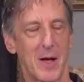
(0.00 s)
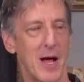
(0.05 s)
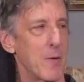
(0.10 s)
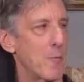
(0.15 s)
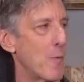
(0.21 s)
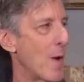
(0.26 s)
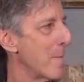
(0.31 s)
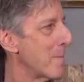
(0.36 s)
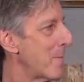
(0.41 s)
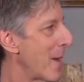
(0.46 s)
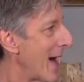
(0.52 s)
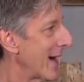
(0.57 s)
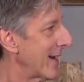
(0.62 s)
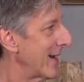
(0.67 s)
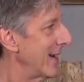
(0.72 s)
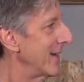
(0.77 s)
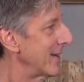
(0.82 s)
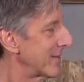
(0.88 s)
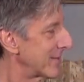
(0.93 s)
I went
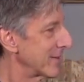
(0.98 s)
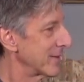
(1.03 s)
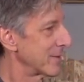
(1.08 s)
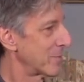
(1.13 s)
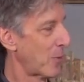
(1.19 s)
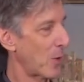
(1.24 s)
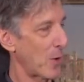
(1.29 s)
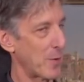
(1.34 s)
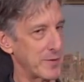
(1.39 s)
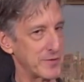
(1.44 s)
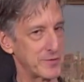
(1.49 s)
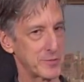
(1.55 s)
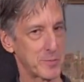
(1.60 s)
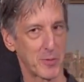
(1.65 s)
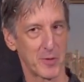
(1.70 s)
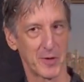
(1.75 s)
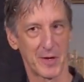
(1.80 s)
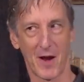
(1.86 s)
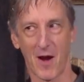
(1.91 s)
back into the Borowitz
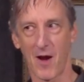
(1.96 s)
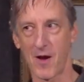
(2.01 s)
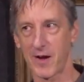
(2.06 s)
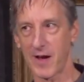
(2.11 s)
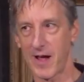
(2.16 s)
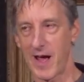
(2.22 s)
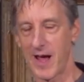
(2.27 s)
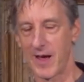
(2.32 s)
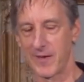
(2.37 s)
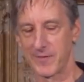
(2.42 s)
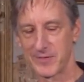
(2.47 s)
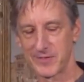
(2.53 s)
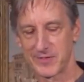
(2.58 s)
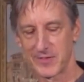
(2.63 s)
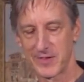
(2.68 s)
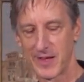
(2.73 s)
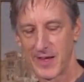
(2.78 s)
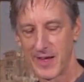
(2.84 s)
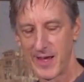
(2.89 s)
Report
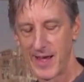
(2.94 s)
archives